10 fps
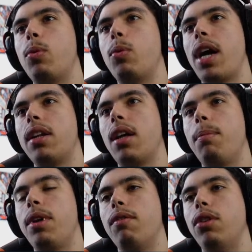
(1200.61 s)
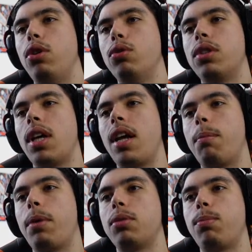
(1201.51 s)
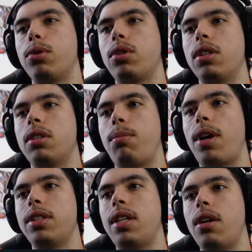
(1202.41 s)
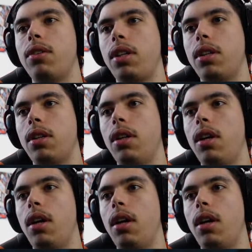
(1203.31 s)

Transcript: we had a bit of news that helped us push this price down here.